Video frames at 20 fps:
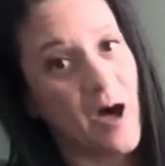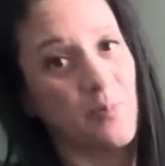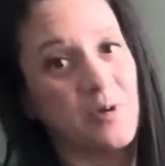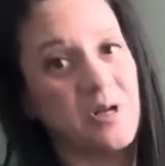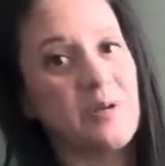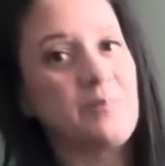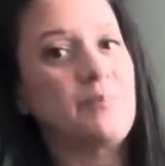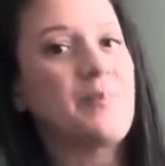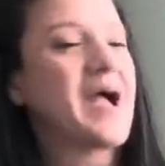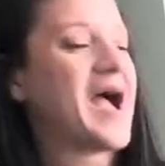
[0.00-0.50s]

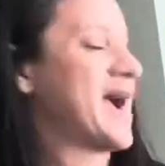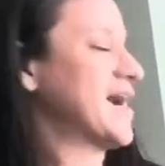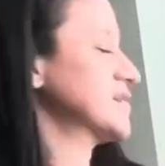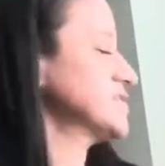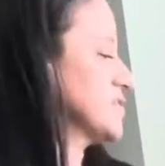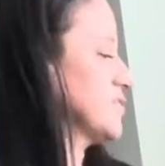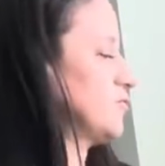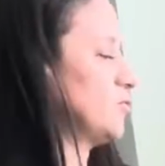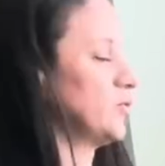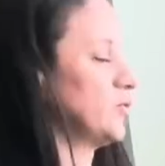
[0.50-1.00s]
many packs
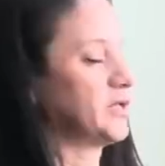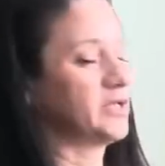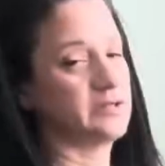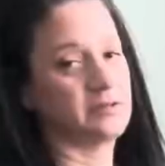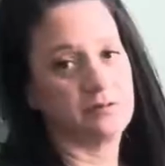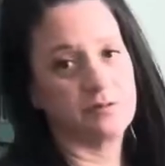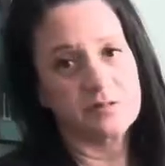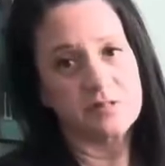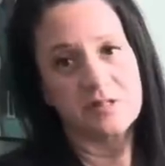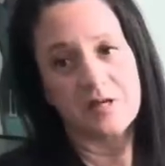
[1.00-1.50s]
of
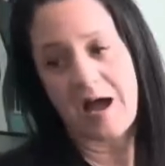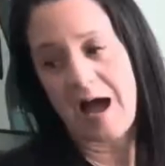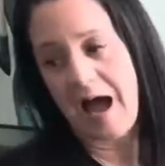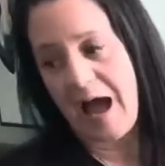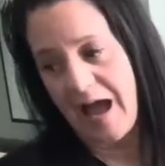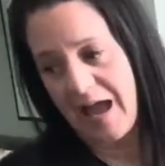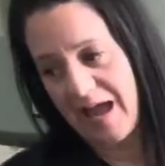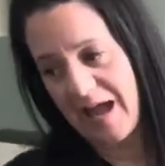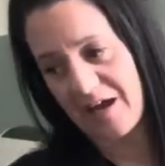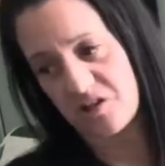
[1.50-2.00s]
wheels
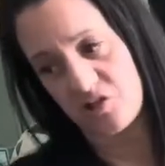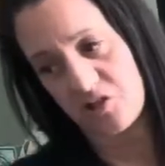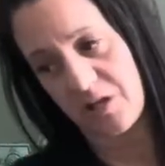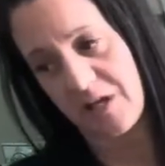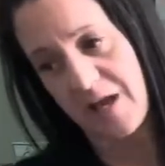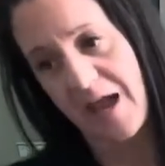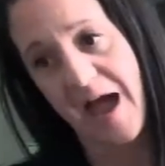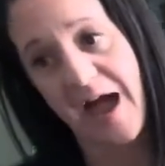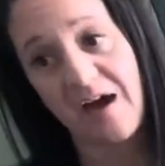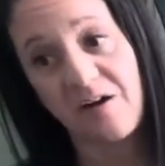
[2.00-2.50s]
I
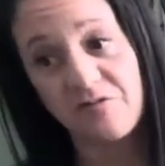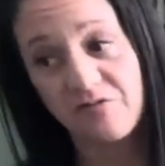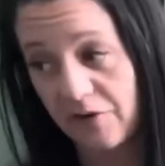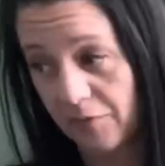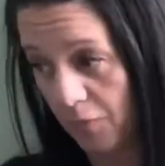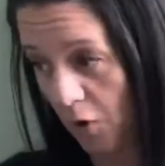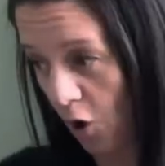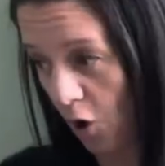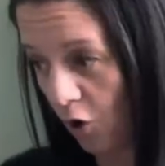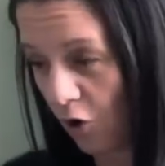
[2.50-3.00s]
actually have
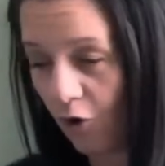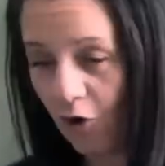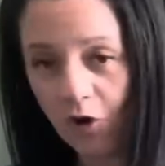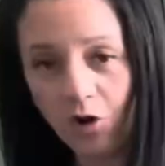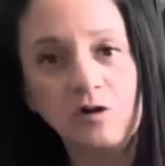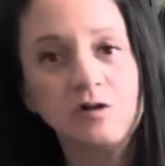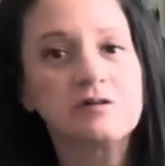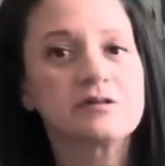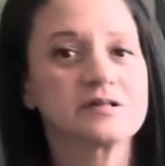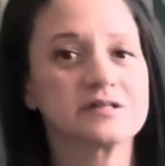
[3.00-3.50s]
from
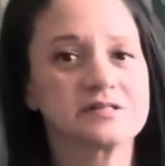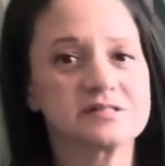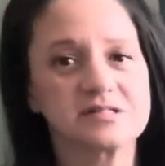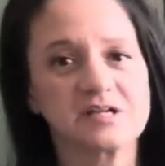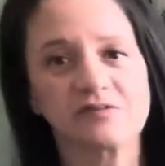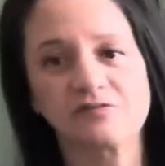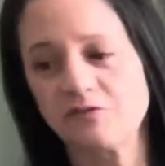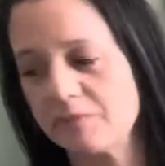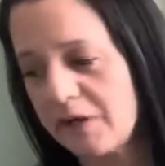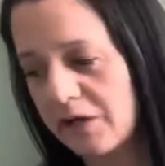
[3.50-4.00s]
all the
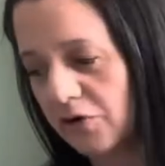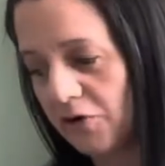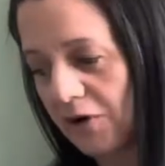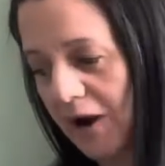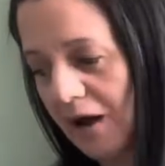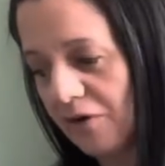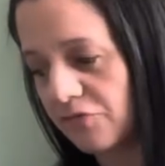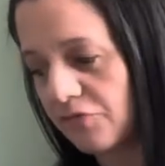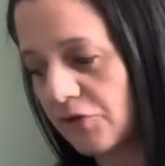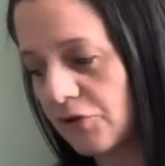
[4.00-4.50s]
stuff in my
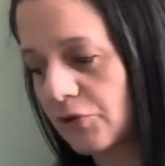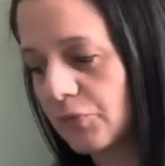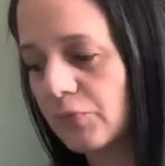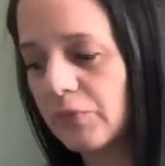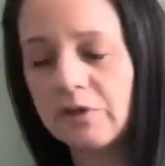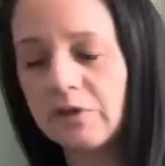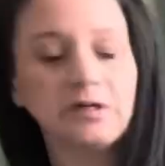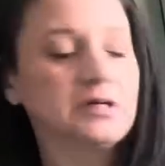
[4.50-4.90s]
craft room,